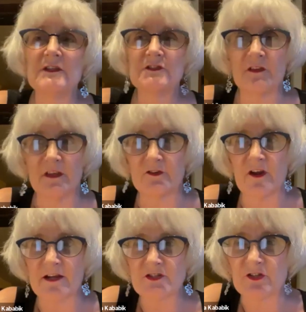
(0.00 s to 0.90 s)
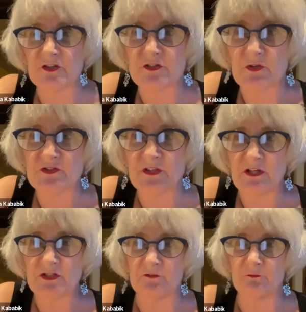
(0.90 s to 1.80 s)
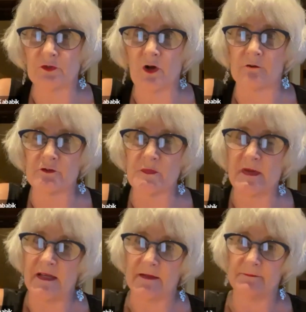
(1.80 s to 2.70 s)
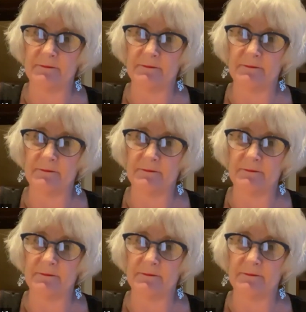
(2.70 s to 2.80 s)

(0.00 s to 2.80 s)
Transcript: to the International Association of Wood Carvers meeting.